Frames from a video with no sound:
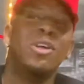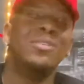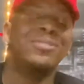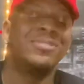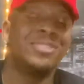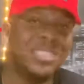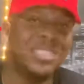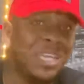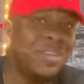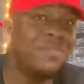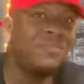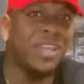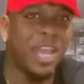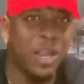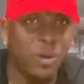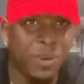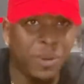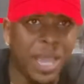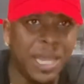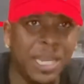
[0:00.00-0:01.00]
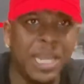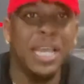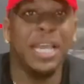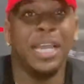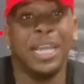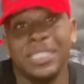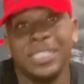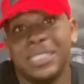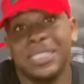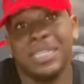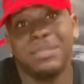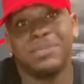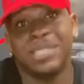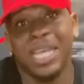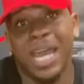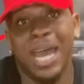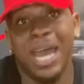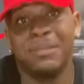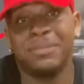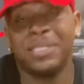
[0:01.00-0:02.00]
See if they're ready. Because
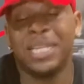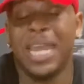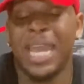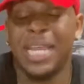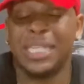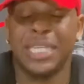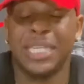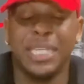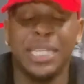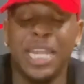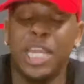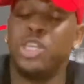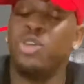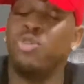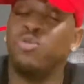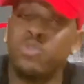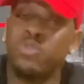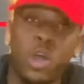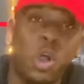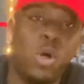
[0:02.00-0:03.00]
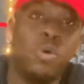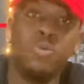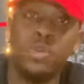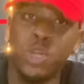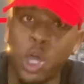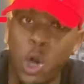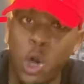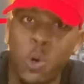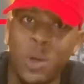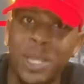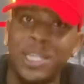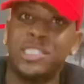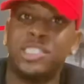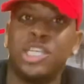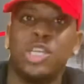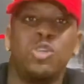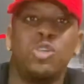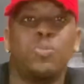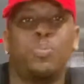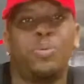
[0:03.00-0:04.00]
sometimes at the end of the day, you don't know
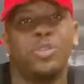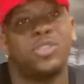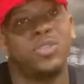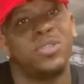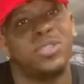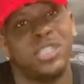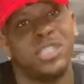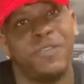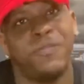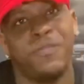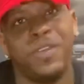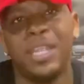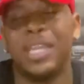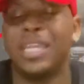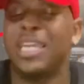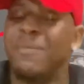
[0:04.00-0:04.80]
until you put yourself in.